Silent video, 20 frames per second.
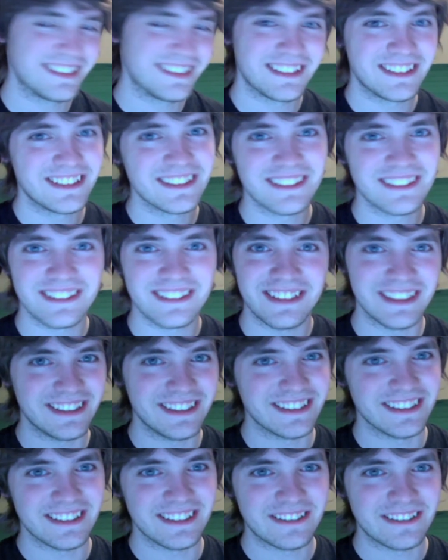just
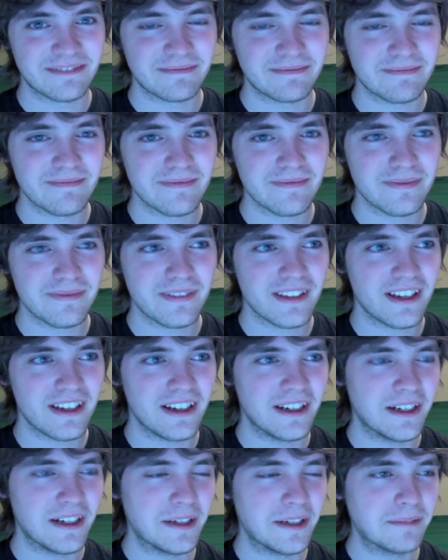decent.
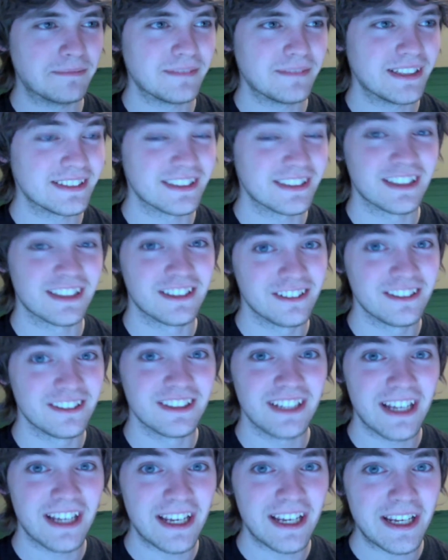It's a
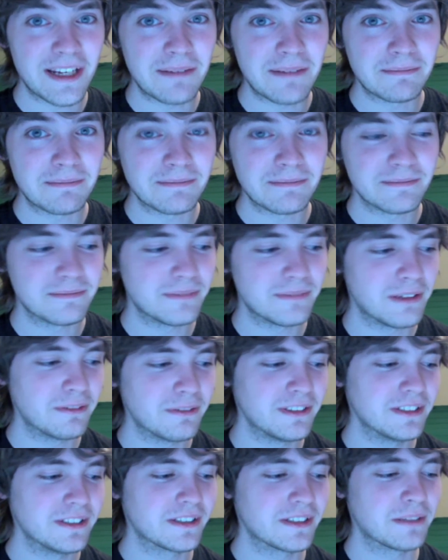good game, but
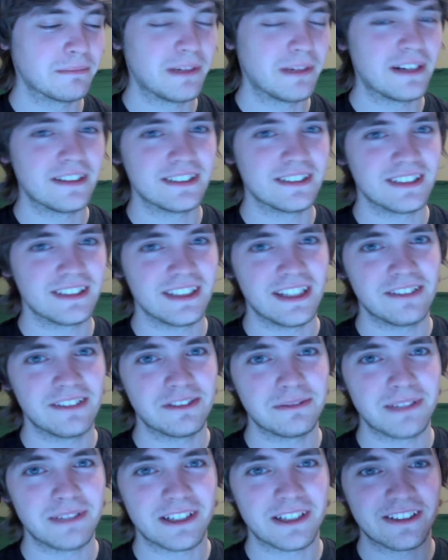when you compare it to
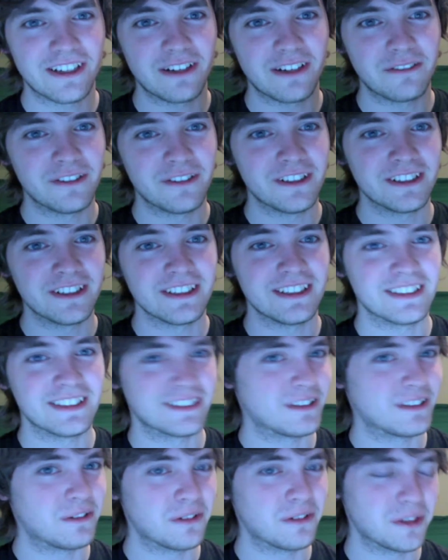Devil May Cry 1, it's
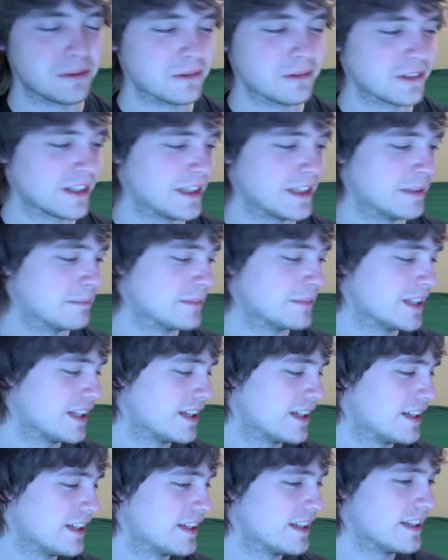a horrible game.
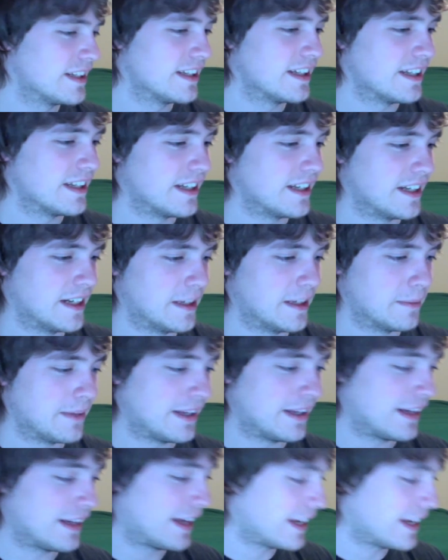And I